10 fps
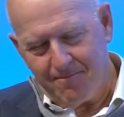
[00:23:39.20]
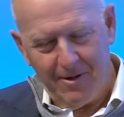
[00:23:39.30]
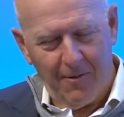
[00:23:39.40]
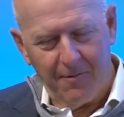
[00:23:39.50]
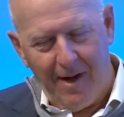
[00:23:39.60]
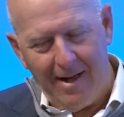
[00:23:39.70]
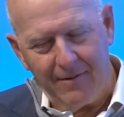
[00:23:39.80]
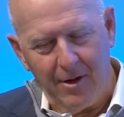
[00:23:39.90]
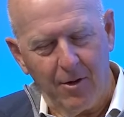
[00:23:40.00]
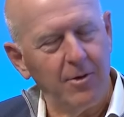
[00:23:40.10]
you know,
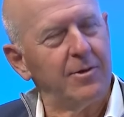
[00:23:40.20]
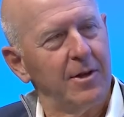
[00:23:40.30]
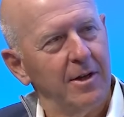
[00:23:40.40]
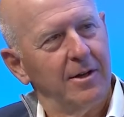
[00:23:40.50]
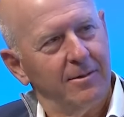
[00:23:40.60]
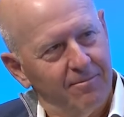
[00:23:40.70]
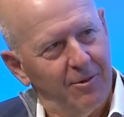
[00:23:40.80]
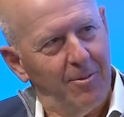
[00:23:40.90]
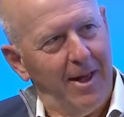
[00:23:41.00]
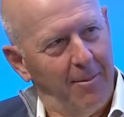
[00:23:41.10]
five years,
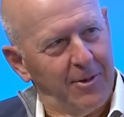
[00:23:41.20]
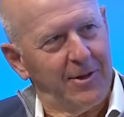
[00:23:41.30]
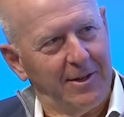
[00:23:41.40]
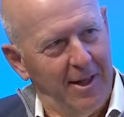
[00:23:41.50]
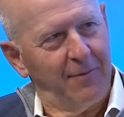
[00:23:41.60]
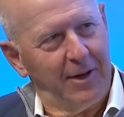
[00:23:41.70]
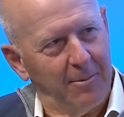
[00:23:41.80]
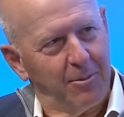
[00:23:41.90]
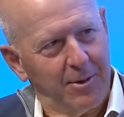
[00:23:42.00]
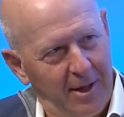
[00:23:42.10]
you became a
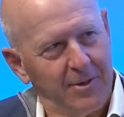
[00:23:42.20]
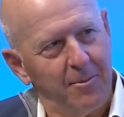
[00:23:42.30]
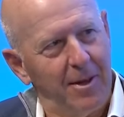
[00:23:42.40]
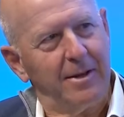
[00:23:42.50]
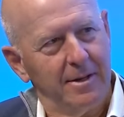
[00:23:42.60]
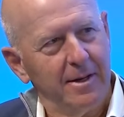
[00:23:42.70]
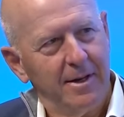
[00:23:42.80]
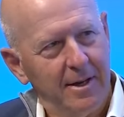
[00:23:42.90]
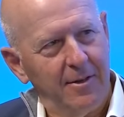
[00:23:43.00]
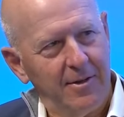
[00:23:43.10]
significant participant
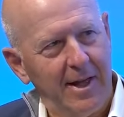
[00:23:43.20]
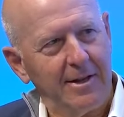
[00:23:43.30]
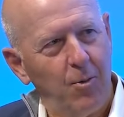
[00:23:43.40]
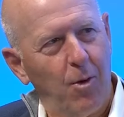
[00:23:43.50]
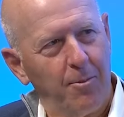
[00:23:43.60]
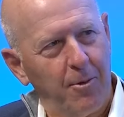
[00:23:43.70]
in these anti war